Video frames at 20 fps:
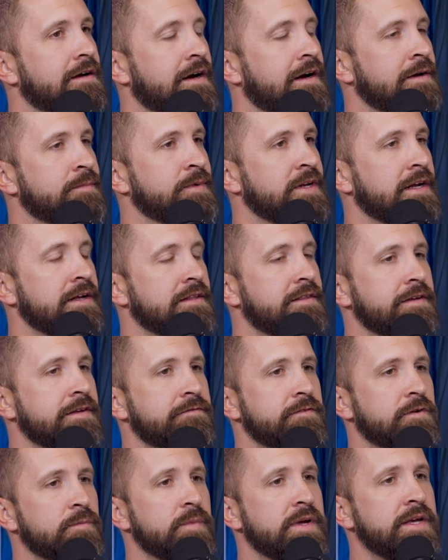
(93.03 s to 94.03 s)
I mean, I
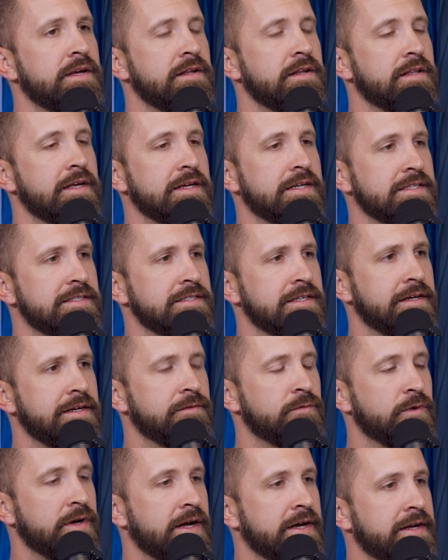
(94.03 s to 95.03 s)
think for me, like I
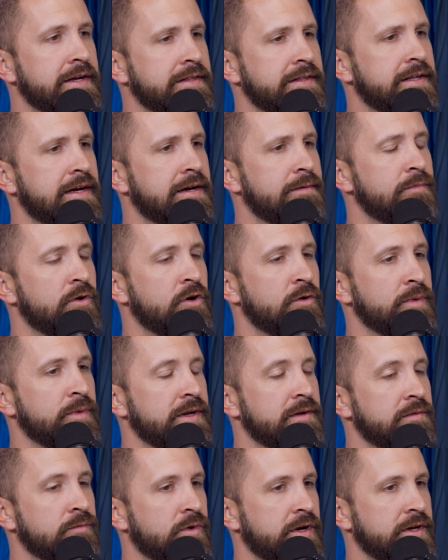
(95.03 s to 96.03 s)
said, when I hit that
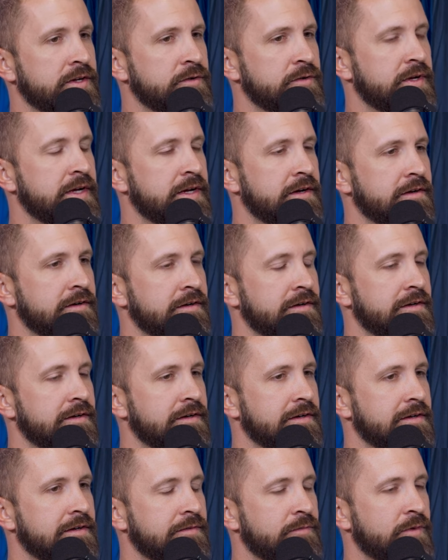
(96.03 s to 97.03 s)
moment and when you hear
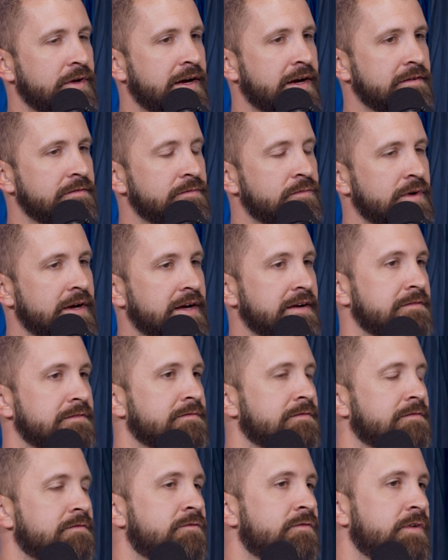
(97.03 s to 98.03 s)
and when I
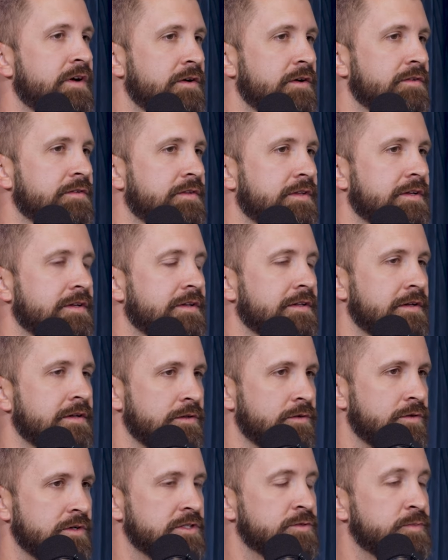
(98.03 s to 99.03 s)
felt the
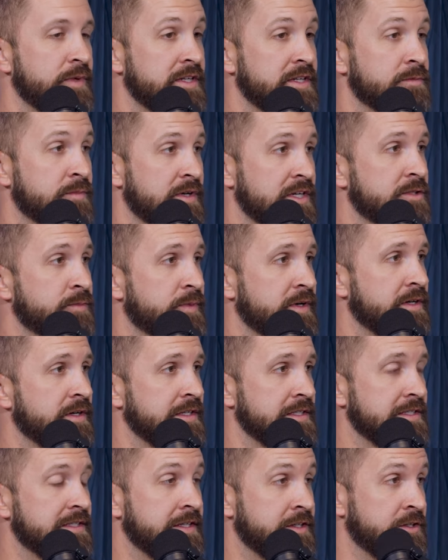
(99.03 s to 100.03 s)
Lord speak to my spirit
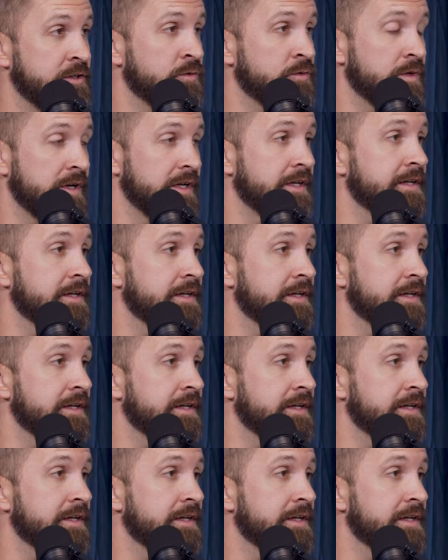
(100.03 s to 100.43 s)
and say, do you want to